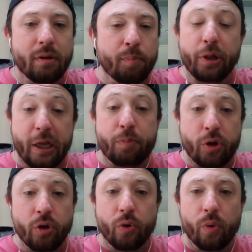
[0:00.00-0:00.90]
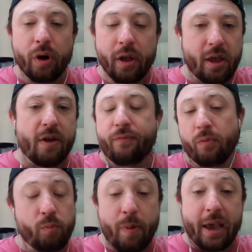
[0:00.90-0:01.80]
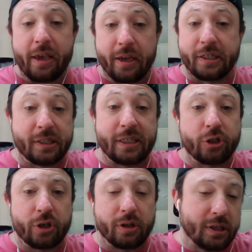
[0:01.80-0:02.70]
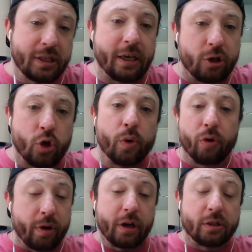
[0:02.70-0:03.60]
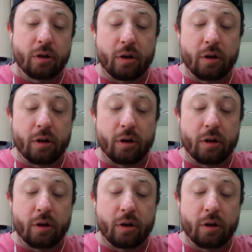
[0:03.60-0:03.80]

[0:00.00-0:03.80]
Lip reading: bleep you if making a decision, because he can do it or he does.